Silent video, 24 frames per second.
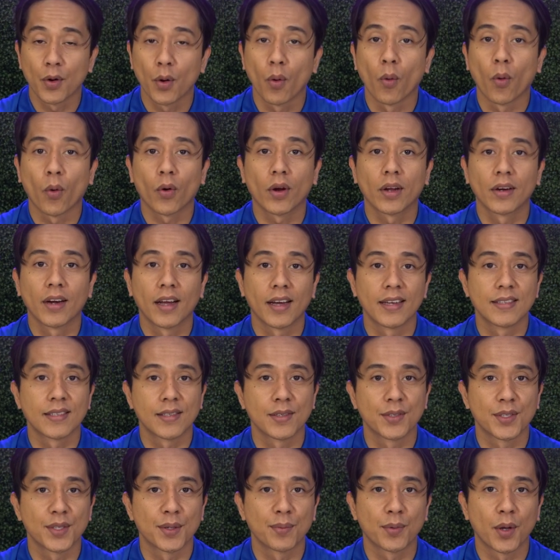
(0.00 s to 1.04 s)
to organize
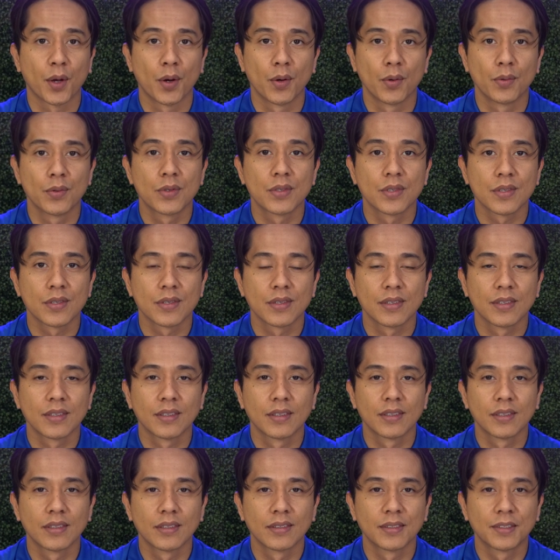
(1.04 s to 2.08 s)
the zip codes.
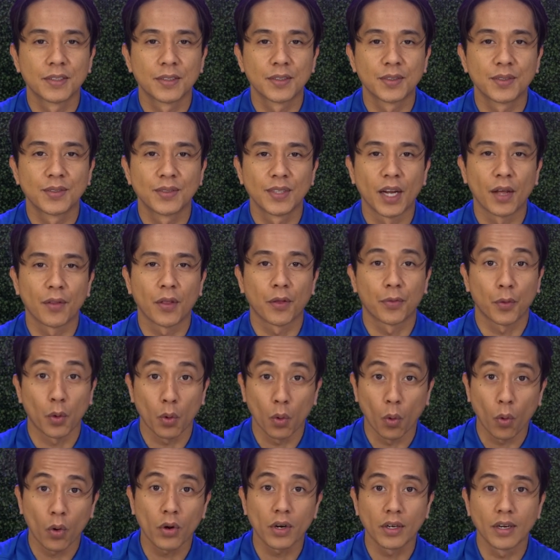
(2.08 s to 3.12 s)
Now that they're
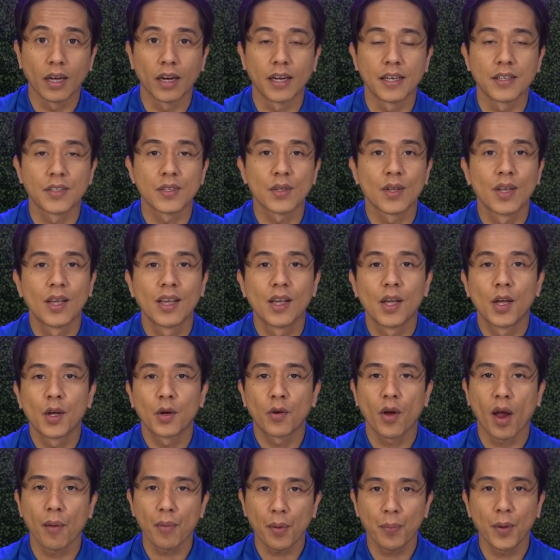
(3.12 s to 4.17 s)
organized,
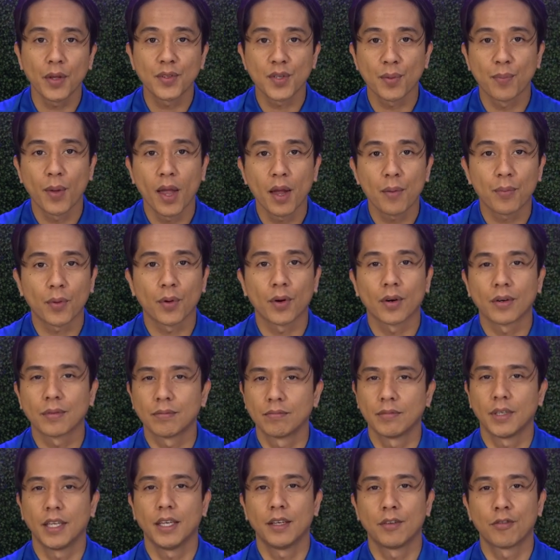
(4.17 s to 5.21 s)
grab a piece of paper
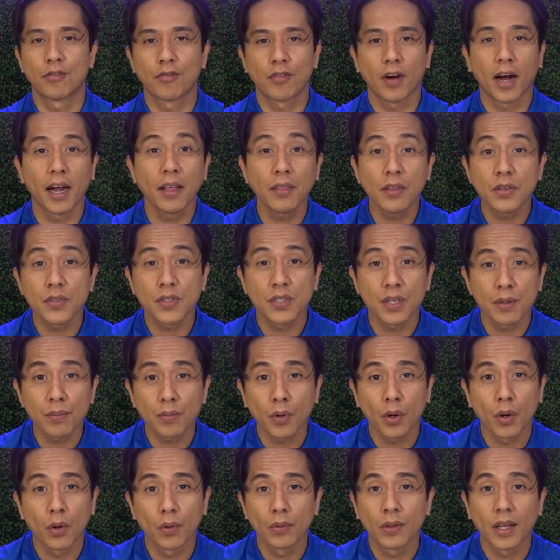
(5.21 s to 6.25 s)
and find the zip
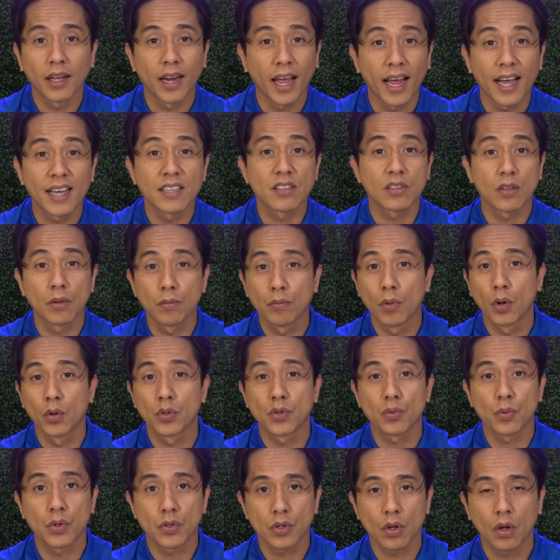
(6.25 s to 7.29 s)
code that has the
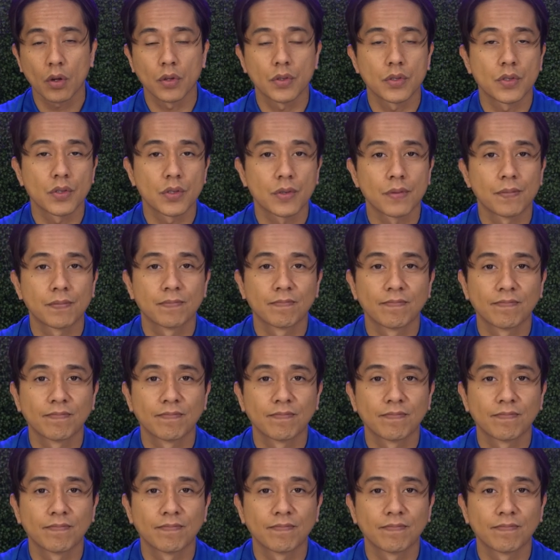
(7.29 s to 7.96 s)
most results.